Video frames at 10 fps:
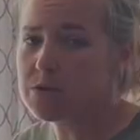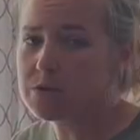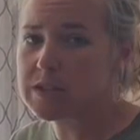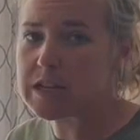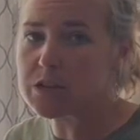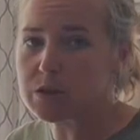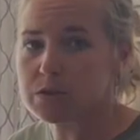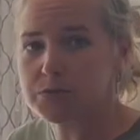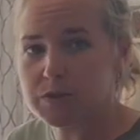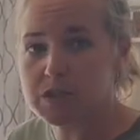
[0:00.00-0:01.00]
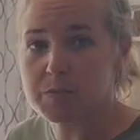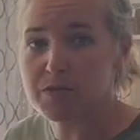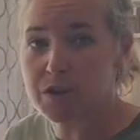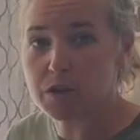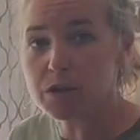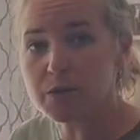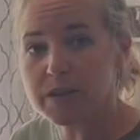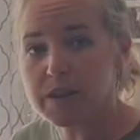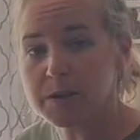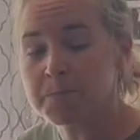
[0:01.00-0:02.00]
used Ecos for some of our
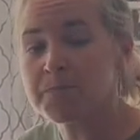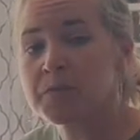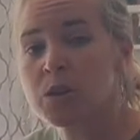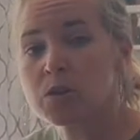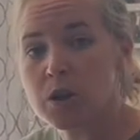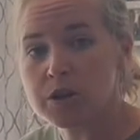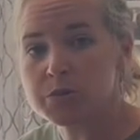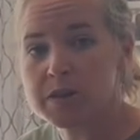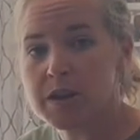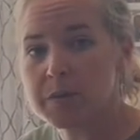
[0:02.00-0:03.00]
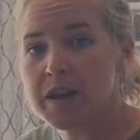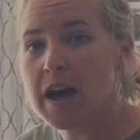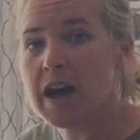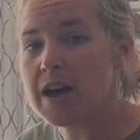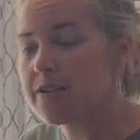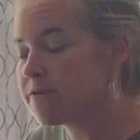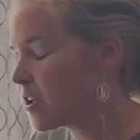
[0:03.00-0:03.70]
clothing laundry that we have,